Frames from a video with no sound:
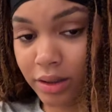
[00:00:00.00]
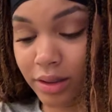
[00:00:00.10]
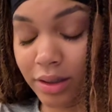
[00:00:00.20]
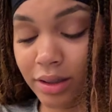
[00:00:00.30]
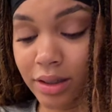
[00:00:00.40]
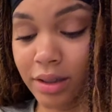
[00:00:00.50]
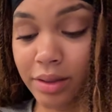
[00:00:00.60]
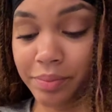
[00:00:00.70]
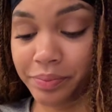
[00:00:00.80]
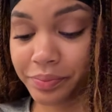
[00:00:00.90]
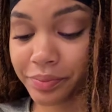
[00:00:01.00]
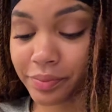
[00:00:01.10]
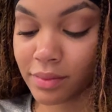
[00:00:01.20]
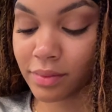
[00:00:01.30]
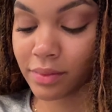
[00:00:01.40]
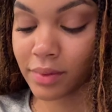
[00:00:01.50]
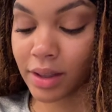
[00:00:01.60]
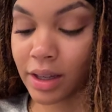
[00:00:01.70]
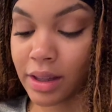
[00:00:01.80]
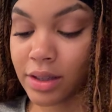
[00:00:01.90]
and
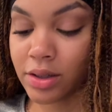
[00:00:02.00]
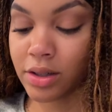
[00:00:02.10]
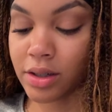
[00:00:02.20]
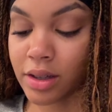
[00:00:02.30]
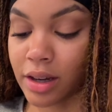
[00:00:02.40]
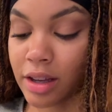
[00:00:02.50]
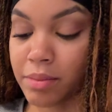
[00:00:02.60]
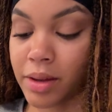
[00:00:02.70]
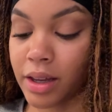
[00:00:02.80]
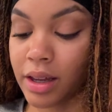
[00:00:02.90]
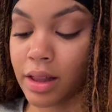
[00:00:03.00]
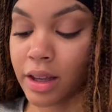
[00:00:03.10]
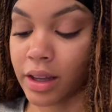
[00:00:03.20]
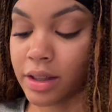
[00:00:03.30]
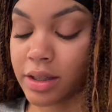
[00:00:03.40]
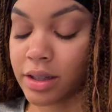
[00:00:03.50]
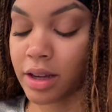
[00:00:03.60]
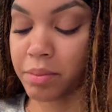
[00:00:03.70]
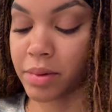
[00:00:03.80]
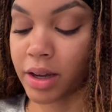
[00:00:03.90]
this is just gonna give me, like, this is
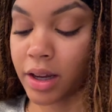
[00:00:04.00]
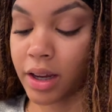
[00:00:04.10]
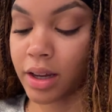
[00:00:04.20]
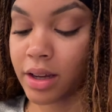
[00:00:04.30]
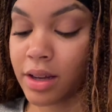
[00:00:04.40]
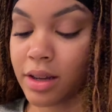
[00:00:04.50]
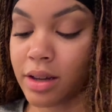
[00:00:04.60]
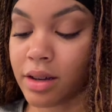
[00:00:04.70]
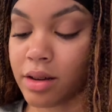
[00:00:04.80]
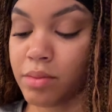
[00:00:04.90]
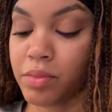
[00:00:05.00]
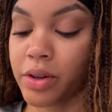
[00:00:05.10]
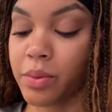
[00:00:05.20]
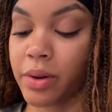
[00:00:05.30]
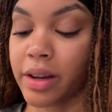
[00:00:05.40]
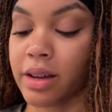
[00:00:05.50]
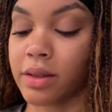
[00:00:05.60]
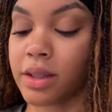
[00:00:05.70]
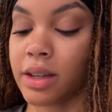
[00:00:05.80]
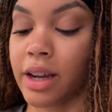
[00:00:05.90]
like my pre-workout
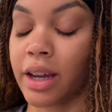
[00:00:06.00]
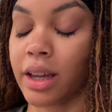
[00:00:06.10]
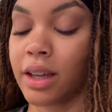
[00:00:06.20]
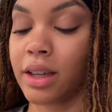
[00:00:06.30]
snack.